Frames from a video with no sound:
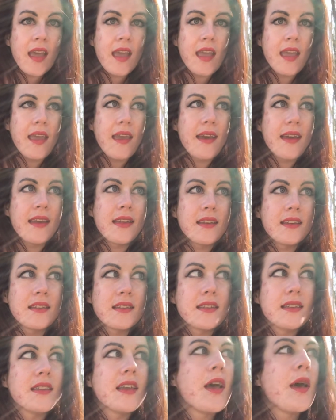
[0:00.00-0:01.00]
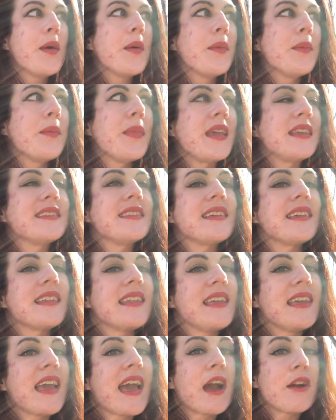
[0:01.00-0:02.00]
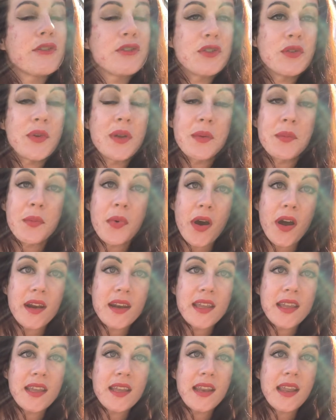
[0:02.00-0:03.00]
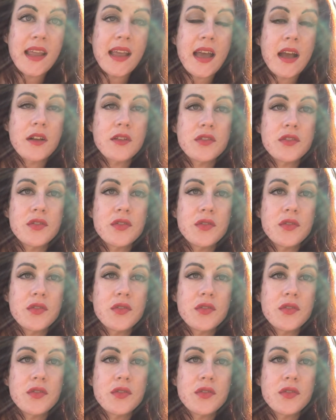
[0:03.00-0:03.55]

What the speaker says: and basically how to embody it and how